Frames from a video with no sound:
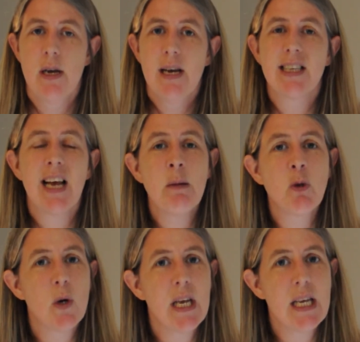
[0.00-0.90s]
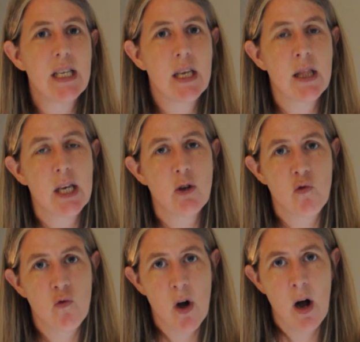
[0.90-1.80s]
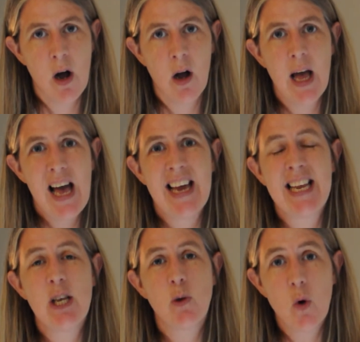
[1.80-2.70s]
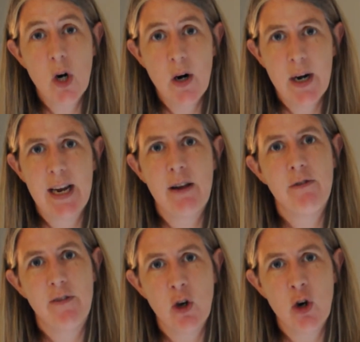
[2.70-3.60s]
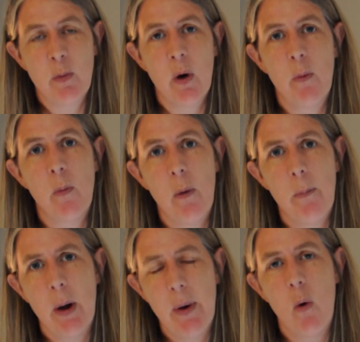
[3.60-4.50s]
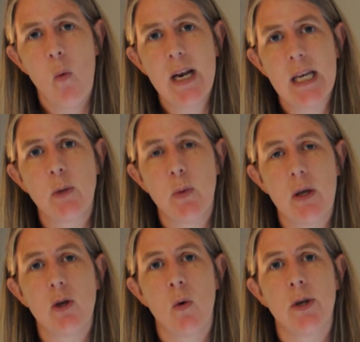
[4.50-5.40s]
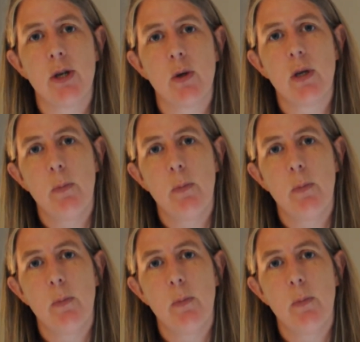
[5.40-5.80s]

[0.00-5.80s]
At times where he's done things wrong and he's worried and vulnerable about what his brother is going to do to